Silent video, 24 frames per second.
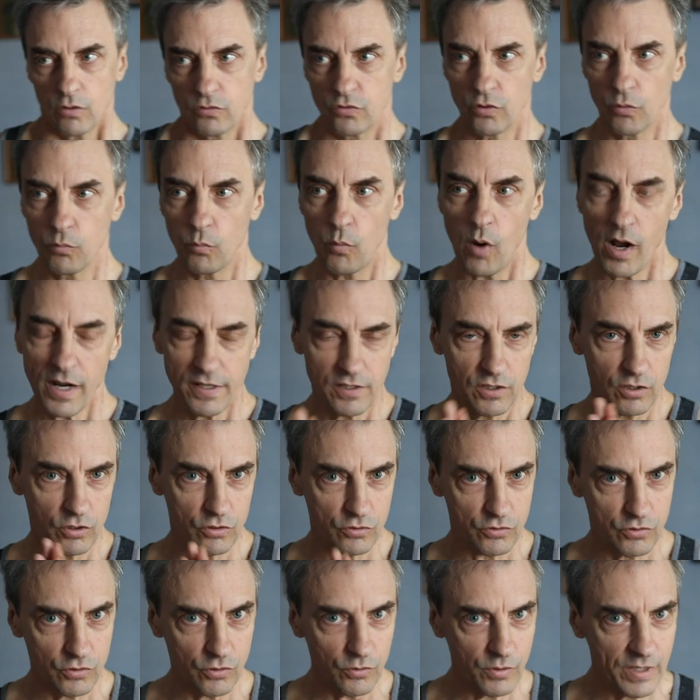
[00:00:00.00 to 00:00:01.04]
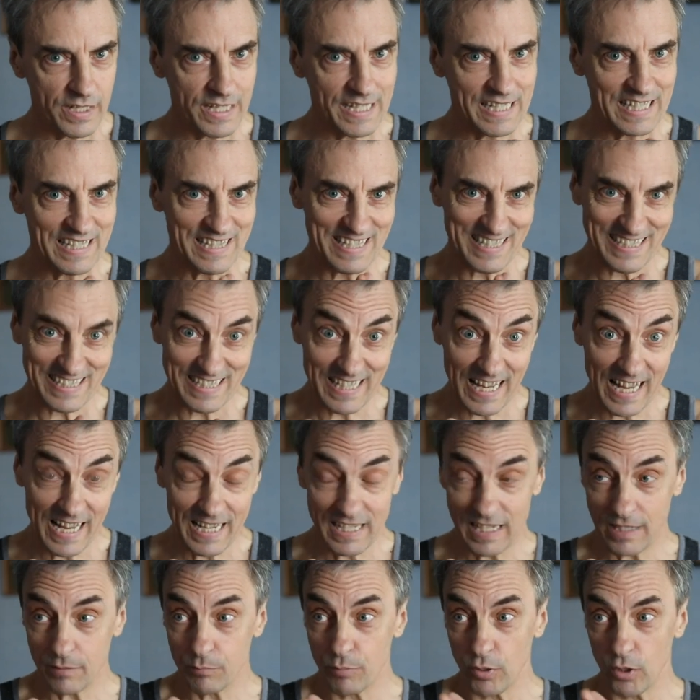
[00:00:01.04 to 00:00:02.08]
So what you're doing in the
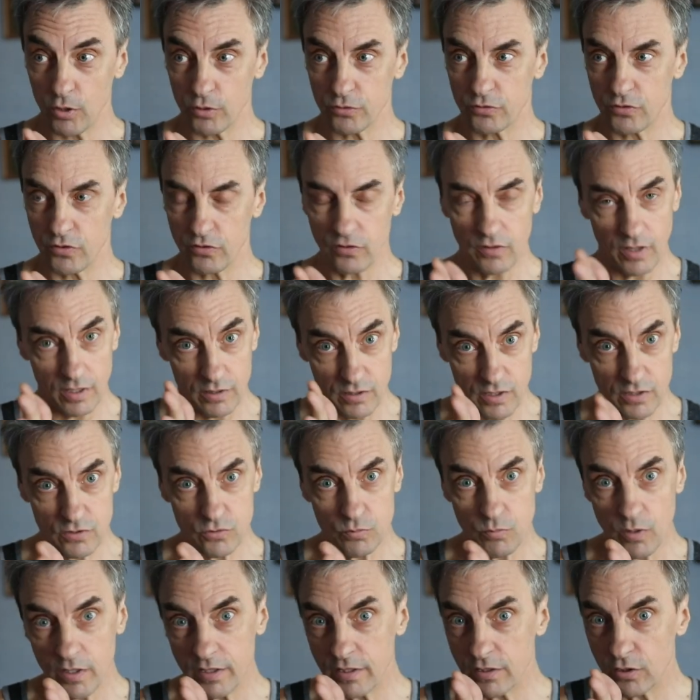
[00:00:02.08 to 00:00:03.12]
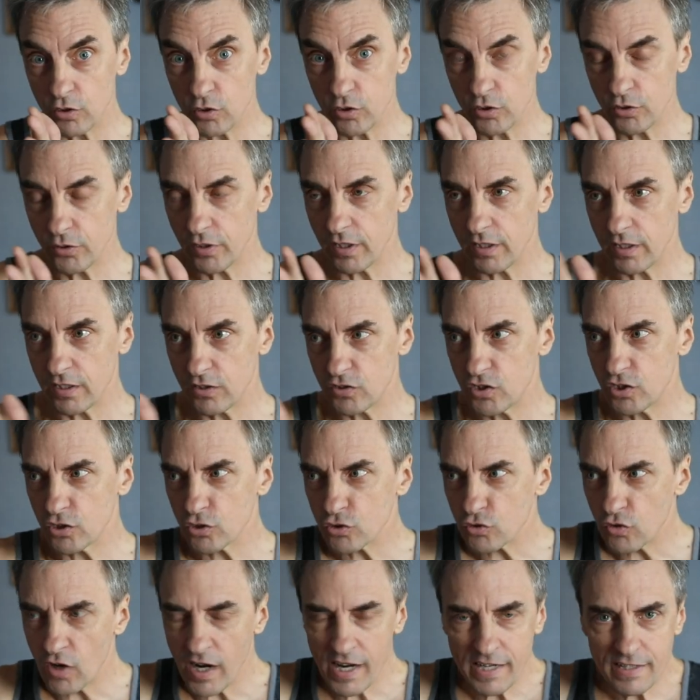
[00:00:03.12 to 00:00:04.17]
standing poses, and this one included, is
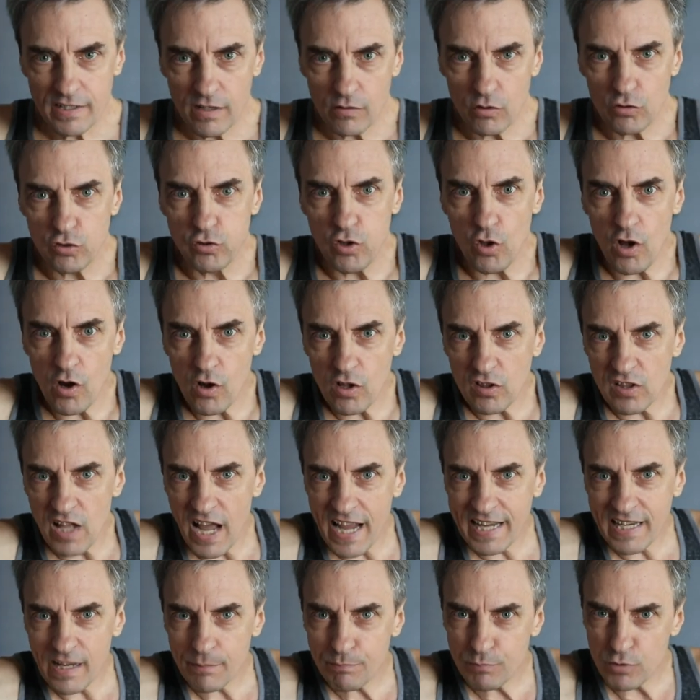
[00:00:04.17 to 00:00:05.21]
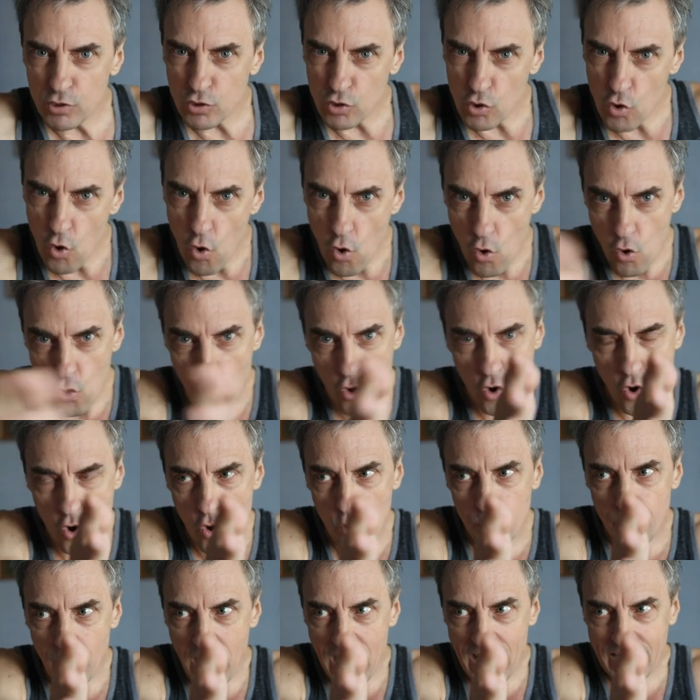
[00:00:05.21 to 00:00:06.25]
you're trying to line up your
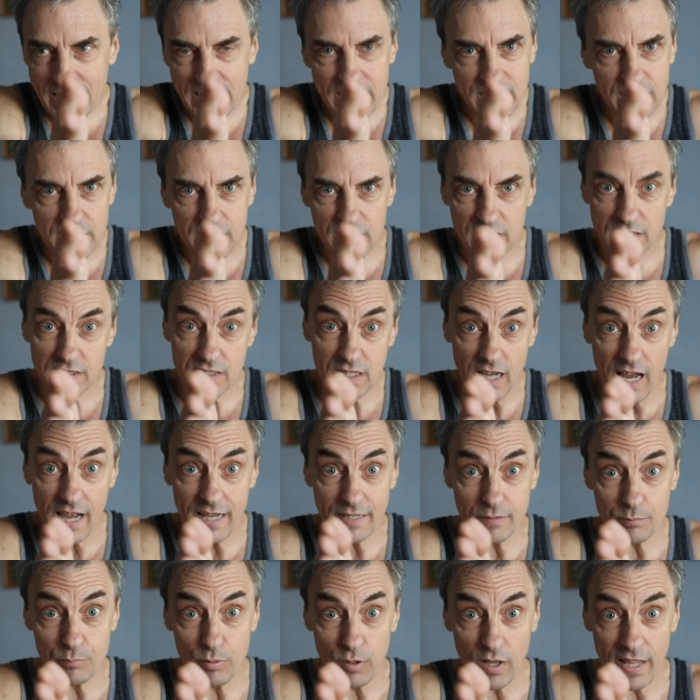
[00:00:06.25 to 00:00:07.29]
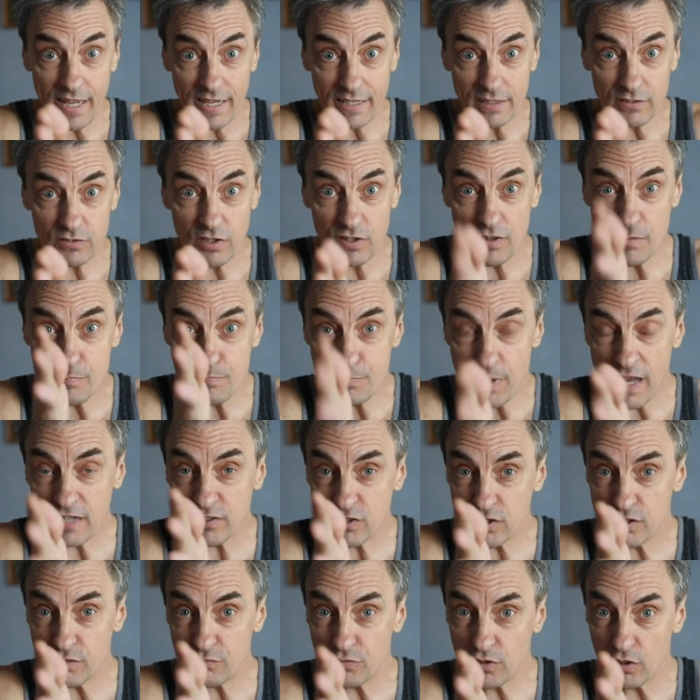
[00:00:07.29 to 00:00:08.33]
whole body in the side plane to the
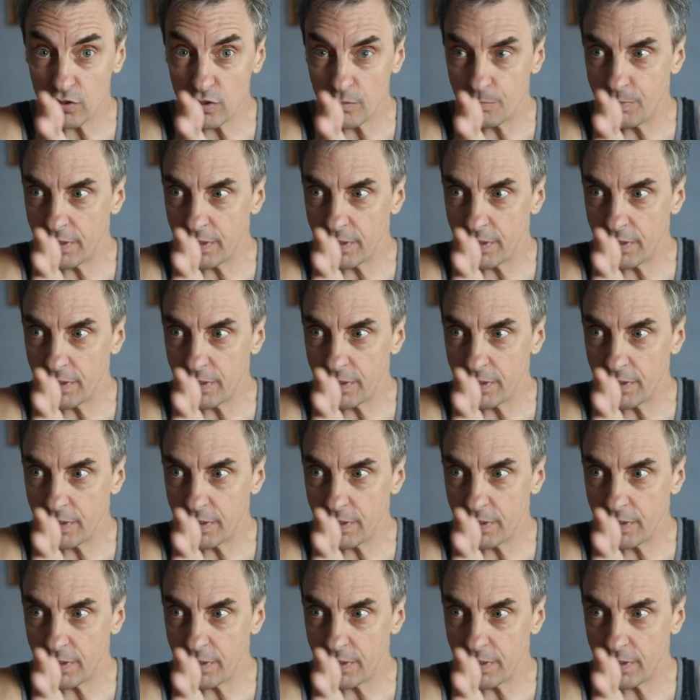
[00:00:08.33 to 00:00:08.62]
best of your